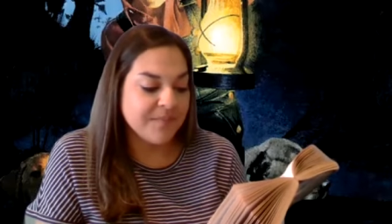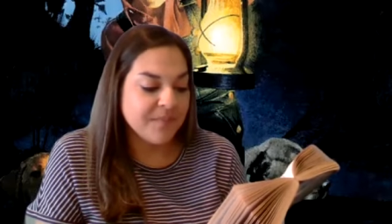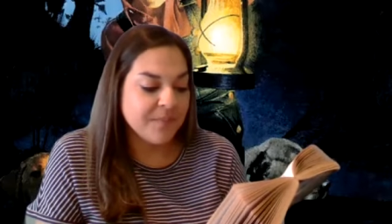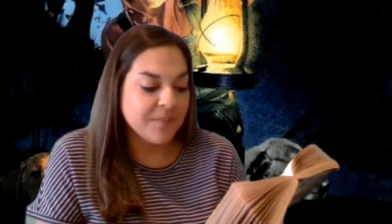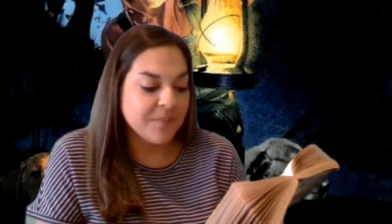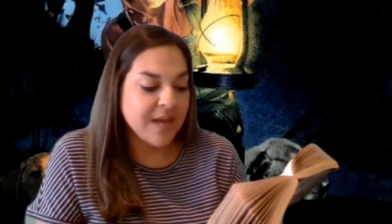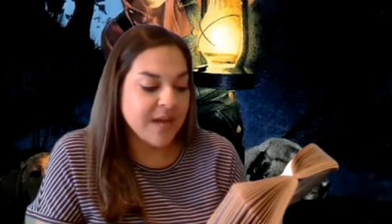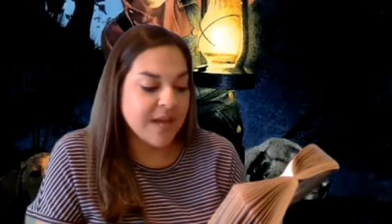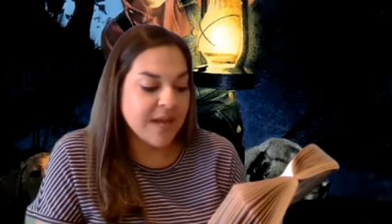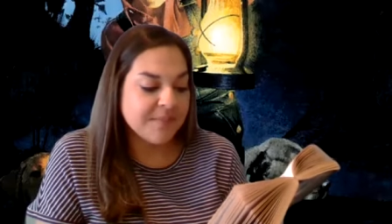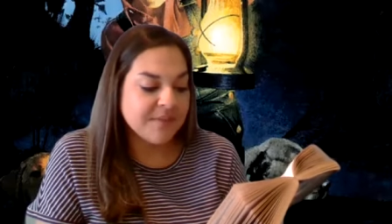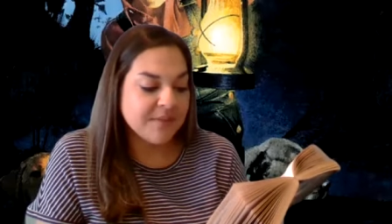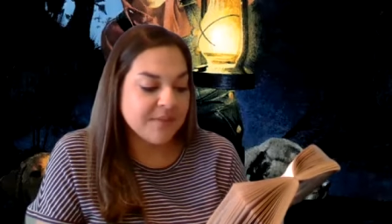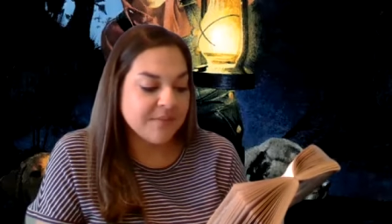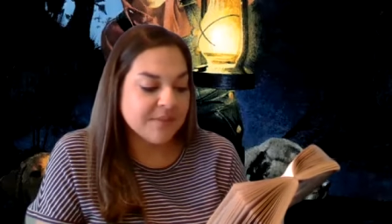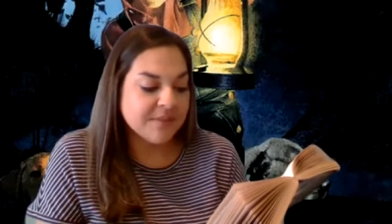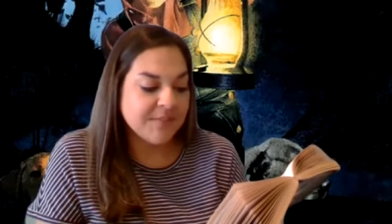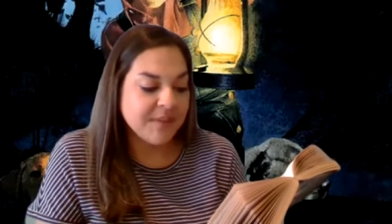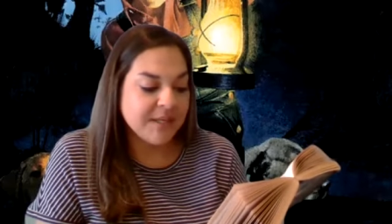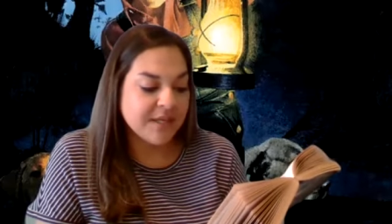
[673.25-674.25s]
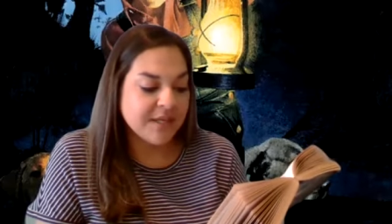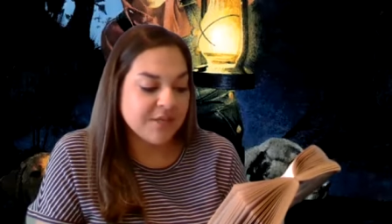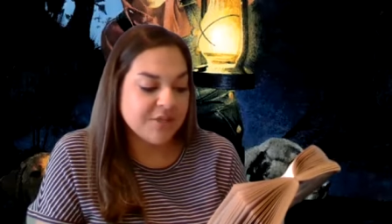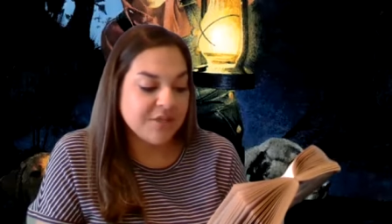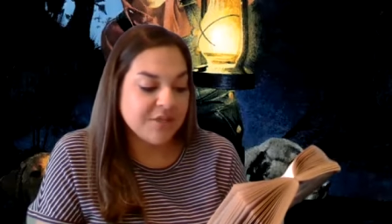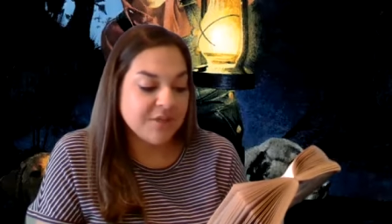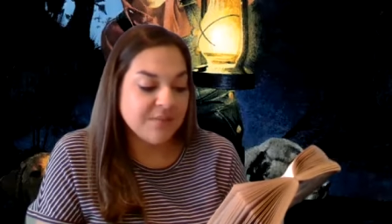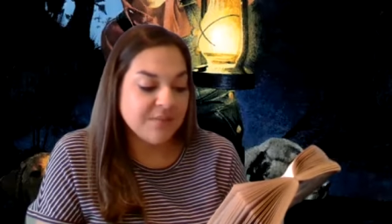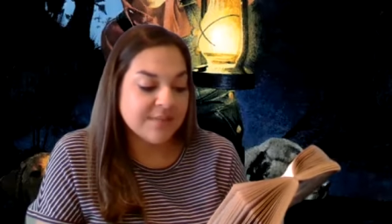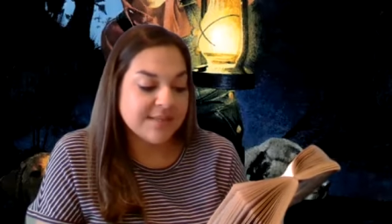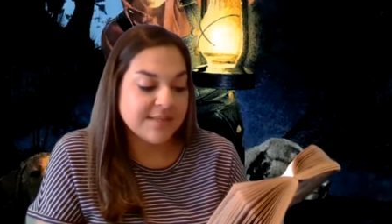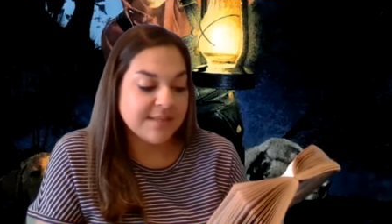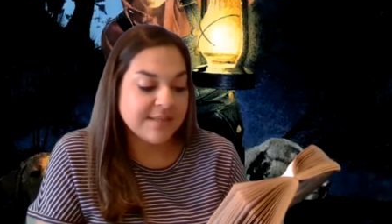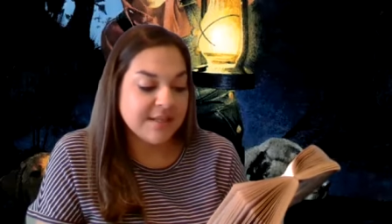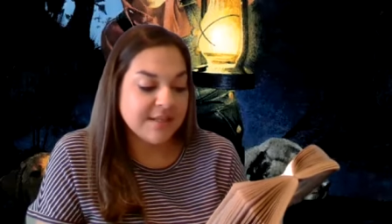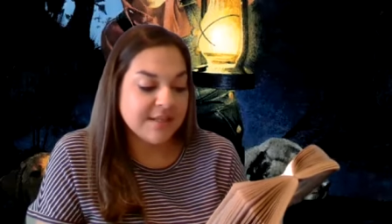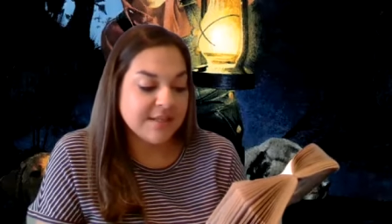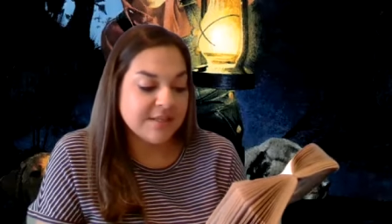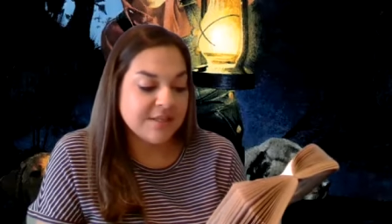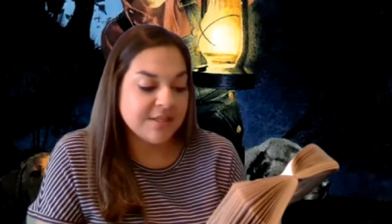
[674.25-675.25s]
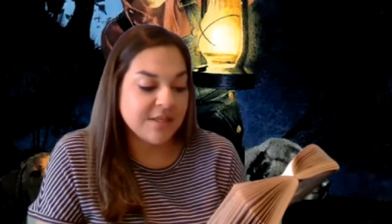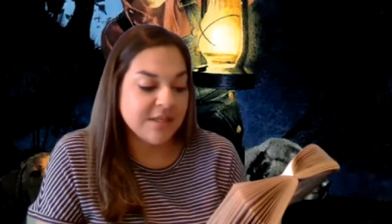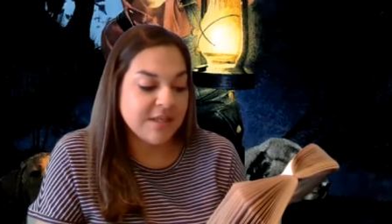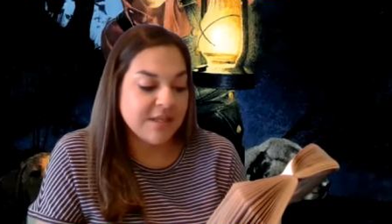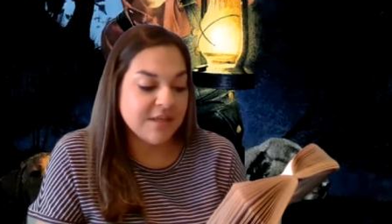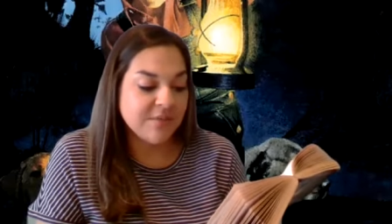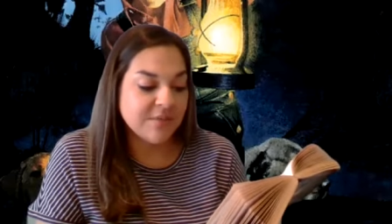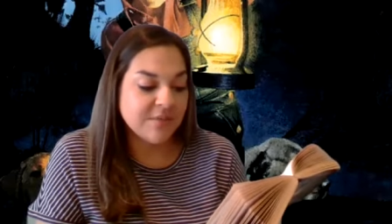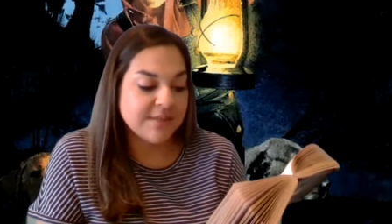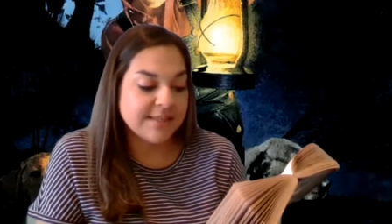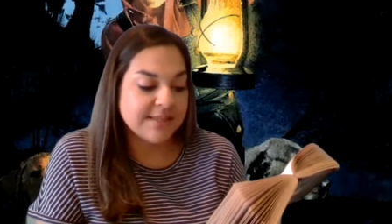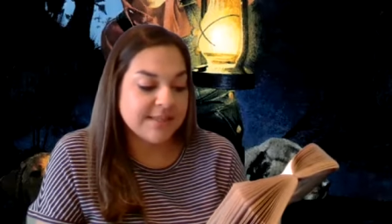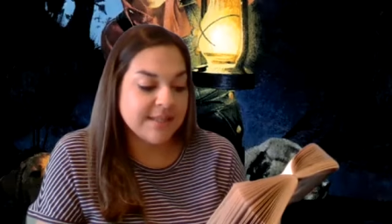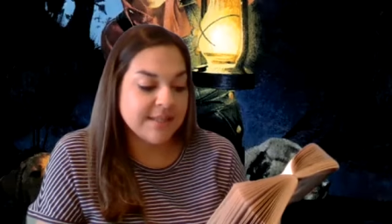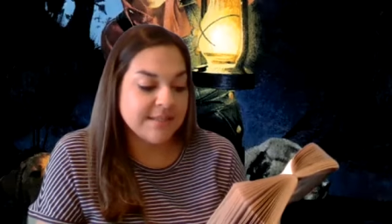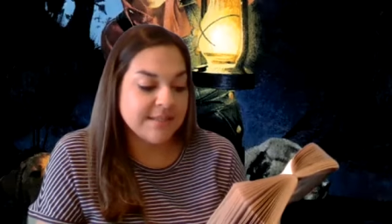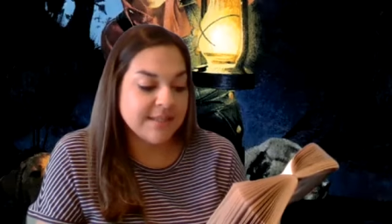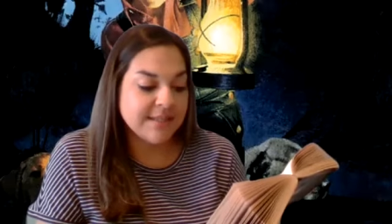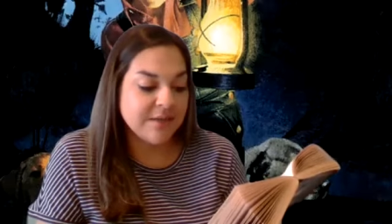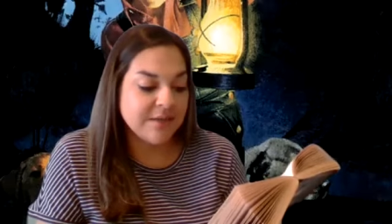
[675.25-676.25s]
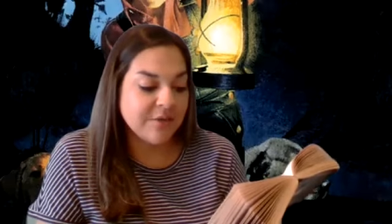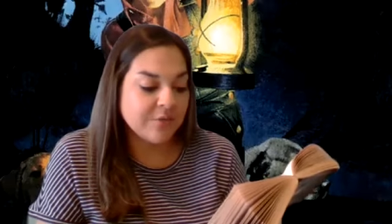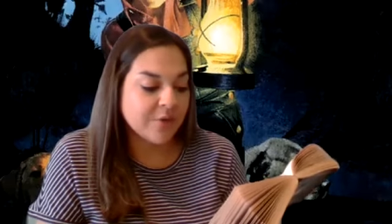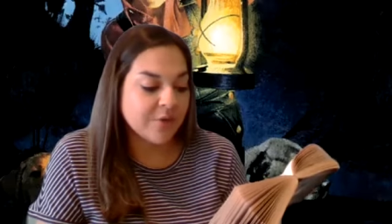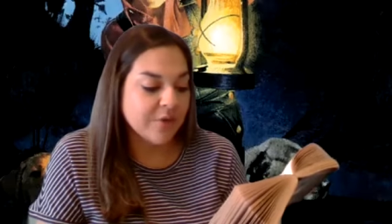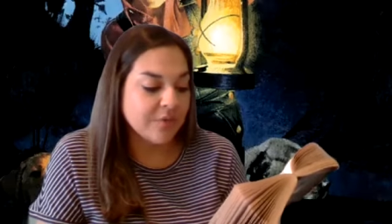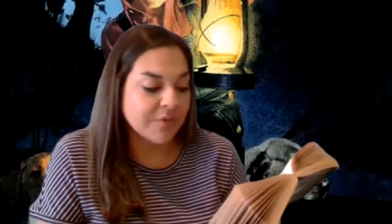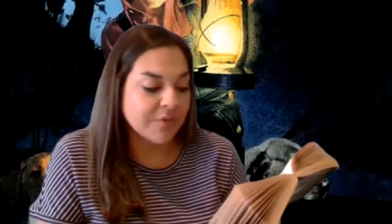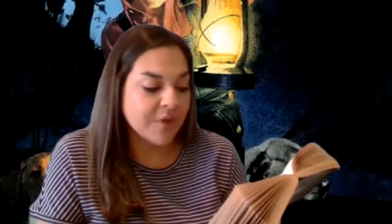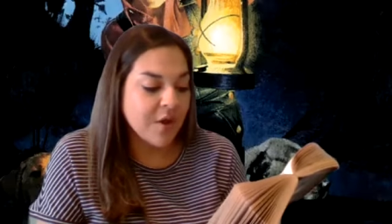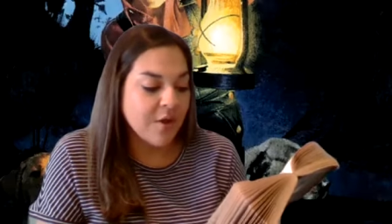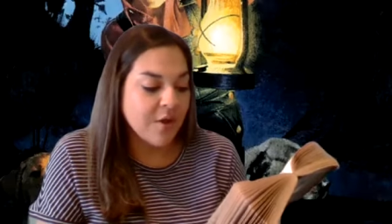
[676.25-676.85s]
Perhaps it was because she was stunted in growth,